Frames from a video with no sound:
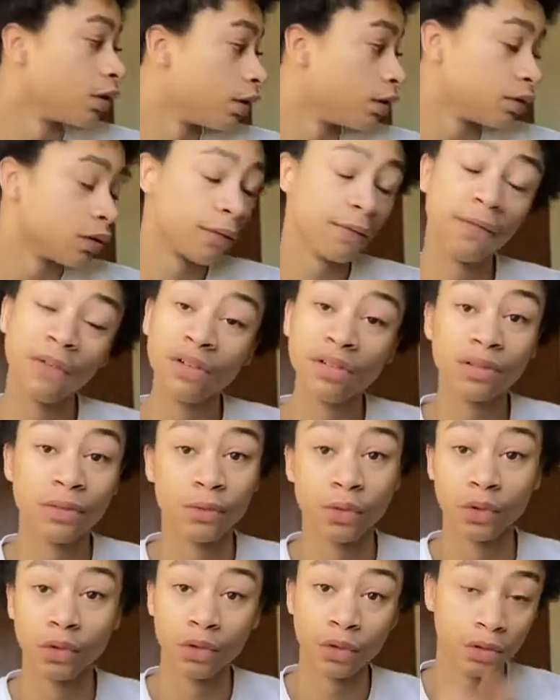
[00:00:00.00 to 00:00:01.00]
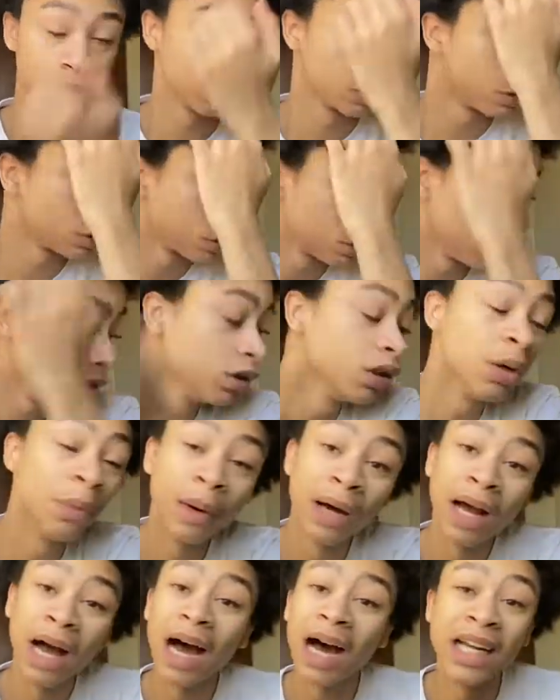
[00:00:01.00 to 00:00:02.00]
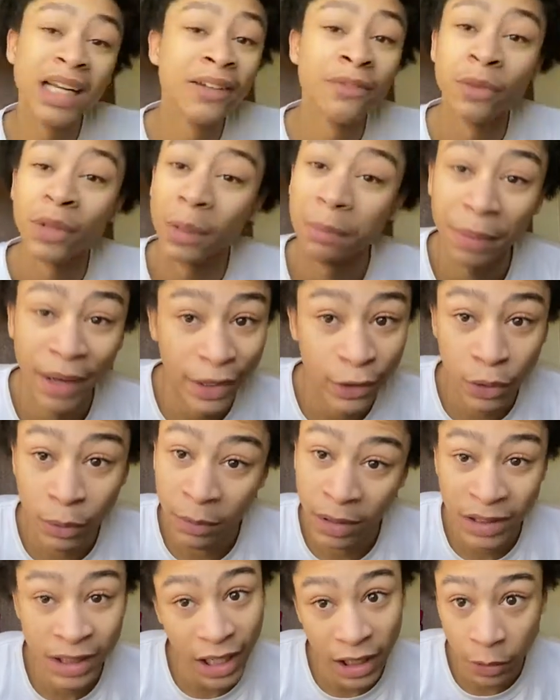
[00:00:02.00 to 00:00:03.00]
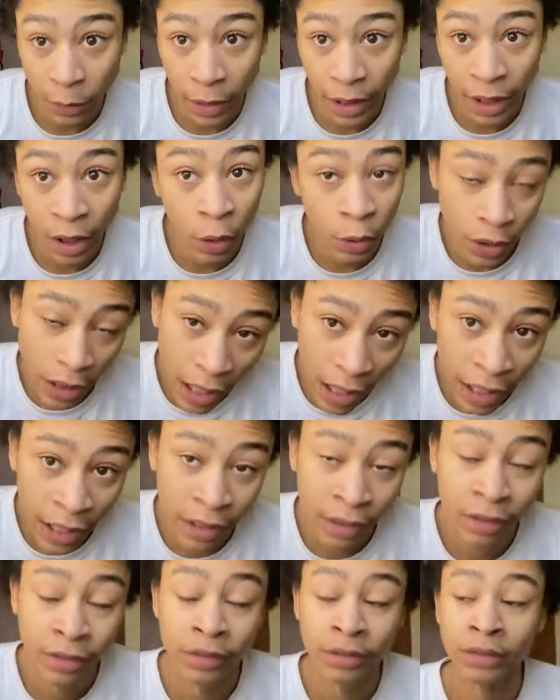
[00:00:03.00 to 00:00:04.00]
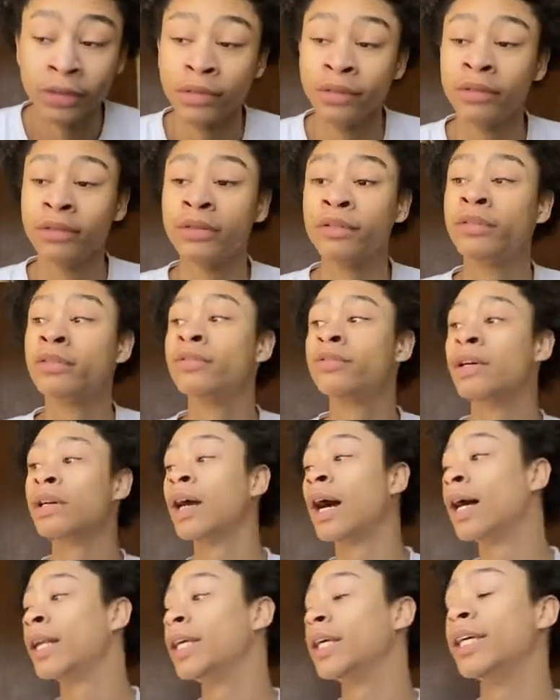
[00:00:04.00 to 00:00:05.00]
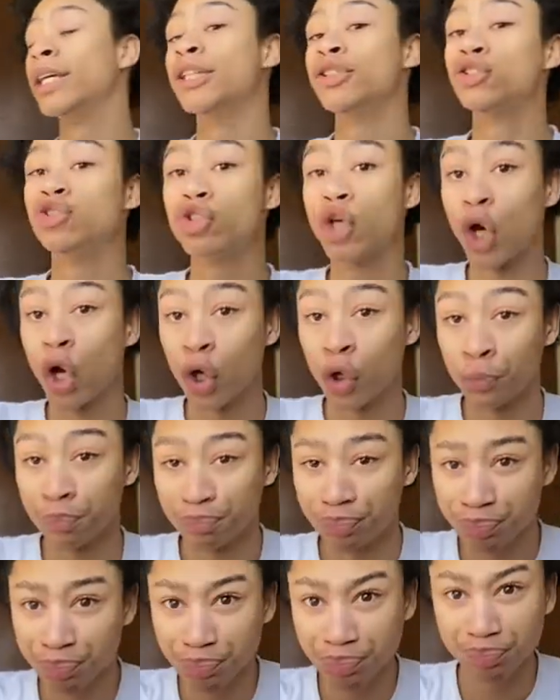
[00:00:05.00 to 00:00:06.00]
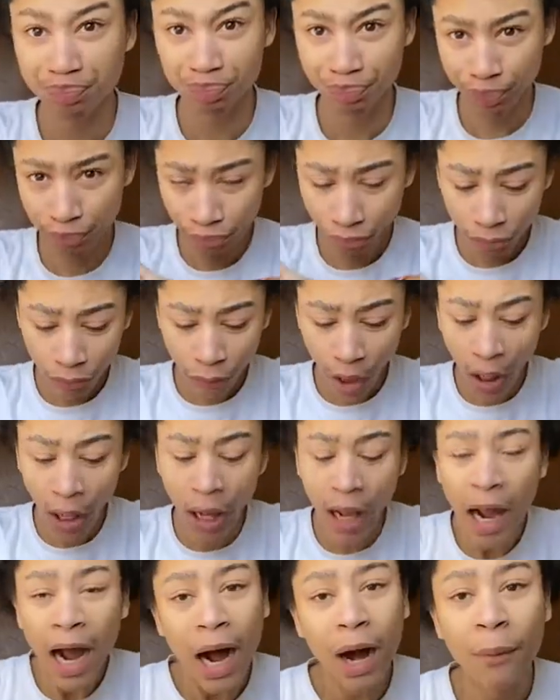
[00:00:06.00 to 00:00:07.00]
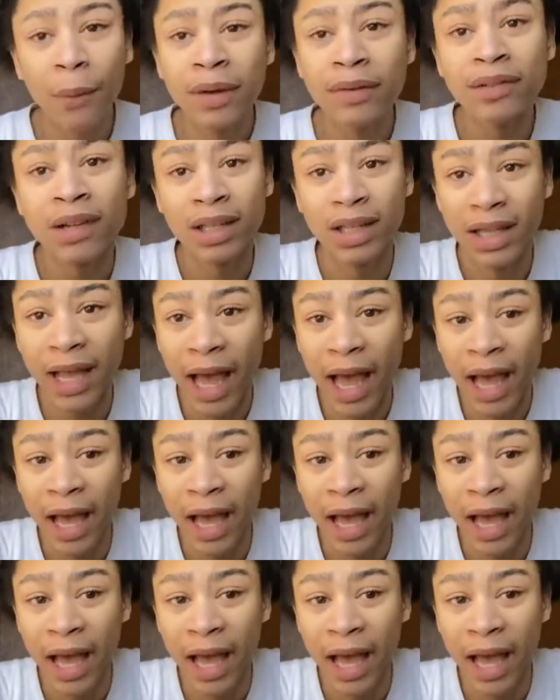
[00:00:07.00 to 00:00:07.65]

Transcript: first of all, you know what? I ain't gonna pay you the money anyway, okay? Fuck out of here. So I went with another cab,